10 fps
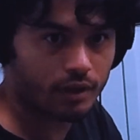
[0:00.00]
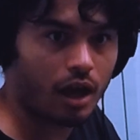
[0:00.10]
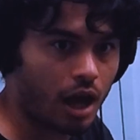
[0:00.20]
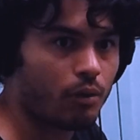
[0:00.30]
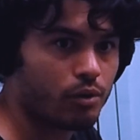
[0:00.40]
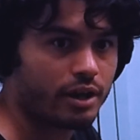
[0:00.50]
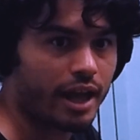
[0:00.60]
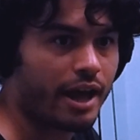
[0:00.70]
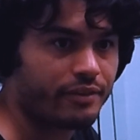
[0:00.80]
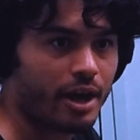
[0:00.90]
I wanted to
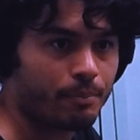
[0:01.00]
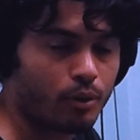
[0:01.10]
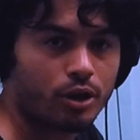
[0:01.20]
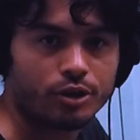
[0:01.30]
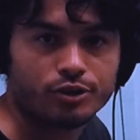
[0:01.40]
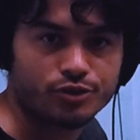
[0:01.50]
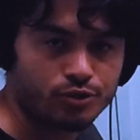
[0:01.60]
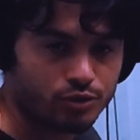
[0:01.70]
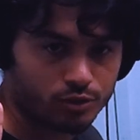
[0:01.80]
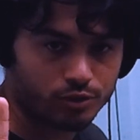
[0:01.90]
add that part because,
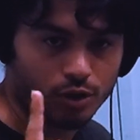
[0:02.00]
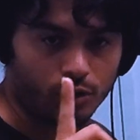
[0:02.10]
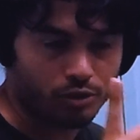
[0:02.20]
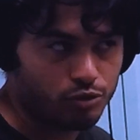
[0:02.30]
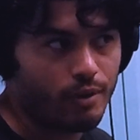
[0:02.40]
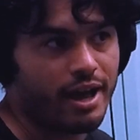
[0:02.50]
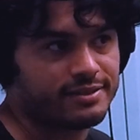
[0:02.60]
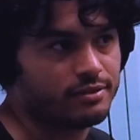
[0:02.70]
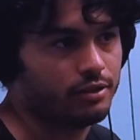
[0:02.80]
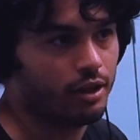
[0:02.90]
you
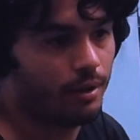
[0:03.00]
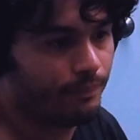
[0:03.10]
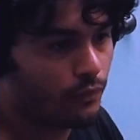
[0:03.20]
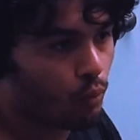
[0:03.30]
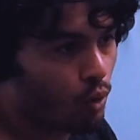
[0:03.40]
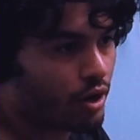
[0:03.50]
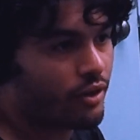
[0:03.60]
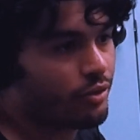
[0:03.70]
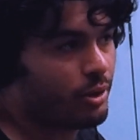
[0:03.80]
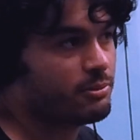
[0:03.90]
asked what are the
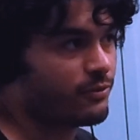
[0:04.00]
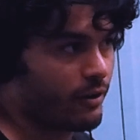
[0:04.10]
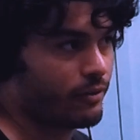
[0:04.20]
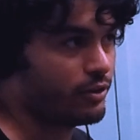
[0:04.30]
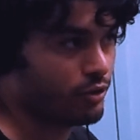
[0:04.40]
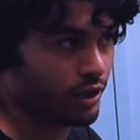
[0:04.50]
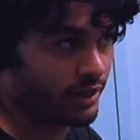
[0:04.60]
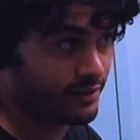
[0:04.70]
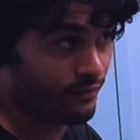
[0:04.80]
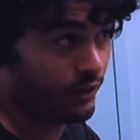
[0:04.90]
themes for
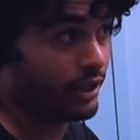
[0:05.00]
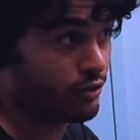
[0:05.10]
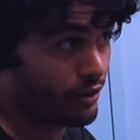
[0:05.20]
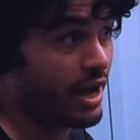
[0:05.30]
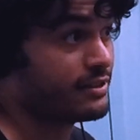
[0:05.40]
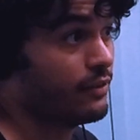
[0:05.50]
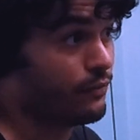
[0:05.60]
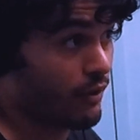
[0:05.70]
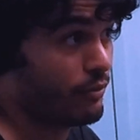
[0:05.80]
as if like you're asking for every